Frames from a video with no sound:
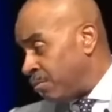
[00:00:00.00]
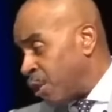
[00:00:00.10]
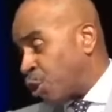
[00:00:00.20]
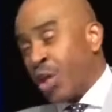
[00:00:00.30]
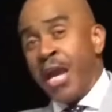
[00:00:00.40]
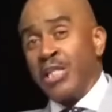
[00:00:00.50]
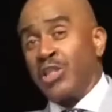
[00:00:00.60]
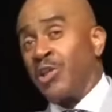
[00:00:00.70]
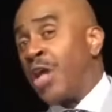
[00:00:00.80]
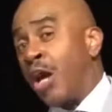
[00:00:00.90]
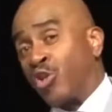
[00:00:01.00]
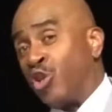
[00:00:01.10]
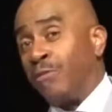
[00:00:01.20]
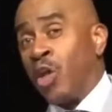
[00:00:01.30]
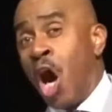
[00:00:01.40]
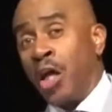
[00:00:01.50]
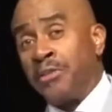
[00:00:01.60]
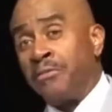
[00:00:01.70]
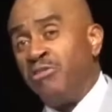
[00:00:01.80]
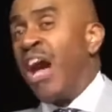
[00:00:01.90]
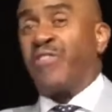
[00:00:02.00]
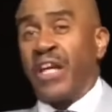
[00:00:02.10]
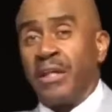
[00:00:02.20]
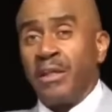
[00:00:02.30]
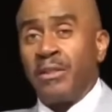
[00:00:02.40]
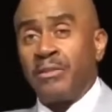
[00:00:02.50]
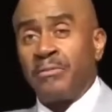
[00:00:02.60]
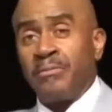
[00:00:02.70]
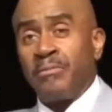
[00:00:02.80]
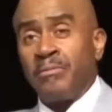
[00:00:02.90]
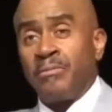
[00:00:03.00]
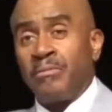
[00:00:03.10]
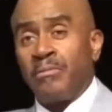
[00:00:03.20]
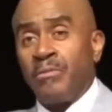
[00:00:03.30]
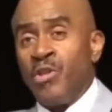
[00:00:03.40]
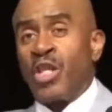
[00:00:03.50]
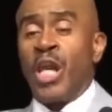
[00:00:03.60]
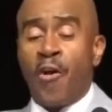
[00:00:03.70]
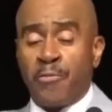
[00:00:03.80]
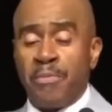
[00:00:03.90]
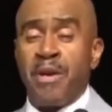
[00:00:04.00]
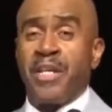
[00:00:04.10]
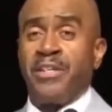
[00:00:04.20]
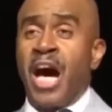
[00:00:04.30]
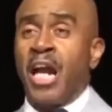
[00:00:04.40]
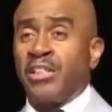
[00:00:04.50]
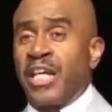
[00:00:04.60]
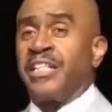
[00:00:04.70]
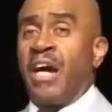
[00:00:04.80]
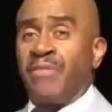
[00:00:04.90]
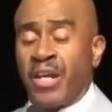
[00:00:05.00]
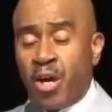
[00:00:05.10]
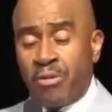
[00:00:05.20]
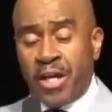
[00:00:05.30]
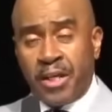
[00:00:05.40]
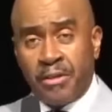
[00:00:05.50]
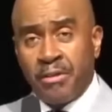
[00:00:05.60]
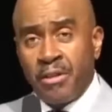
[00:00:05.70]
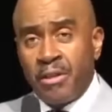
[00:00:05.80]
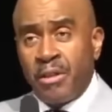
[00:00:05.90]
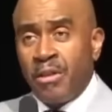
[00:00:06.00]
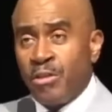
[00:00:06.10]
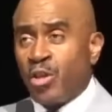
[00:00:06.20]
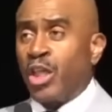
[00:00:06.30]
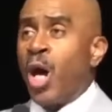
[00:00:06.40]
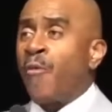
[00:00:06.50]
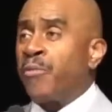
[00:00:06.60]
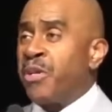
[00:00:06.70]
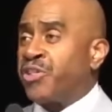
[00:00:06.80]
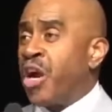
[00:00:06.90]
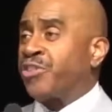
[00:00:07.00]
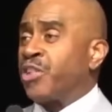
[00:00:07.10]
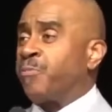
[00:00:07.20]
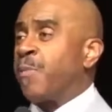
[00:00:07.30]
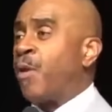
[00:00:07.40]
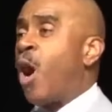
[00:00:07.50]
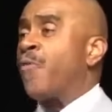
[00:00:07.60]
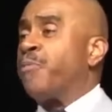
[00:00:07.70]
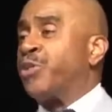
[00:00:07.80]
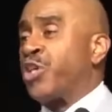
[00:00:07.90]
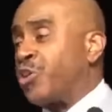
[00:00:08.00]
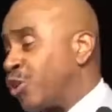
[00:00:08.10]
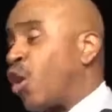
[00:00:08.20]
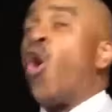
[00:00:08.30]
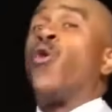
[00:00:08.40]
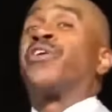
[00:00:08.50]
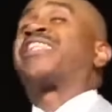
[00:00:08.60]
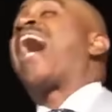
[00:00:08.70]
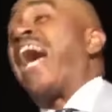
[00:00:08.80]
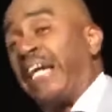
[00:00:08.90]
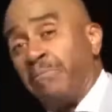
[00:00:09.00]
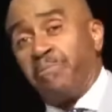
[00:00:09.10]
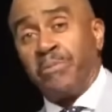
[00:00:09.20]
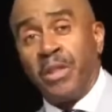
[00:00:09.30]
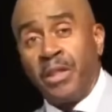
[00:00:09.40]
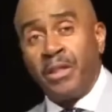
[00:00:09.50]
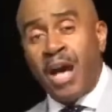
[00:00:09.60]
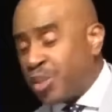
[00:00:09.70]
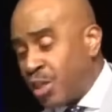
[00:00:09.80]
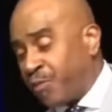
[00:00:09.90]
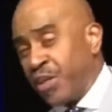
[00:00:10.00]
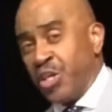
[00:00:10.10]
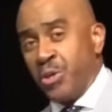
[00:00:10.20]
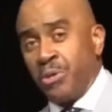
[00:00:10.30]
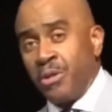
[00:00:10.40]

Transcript: to change the doctrine of God. Nothing. You can offer me $1 million. They've done that already. You can offer me churches. People offer me churches all the time. That's nothing new.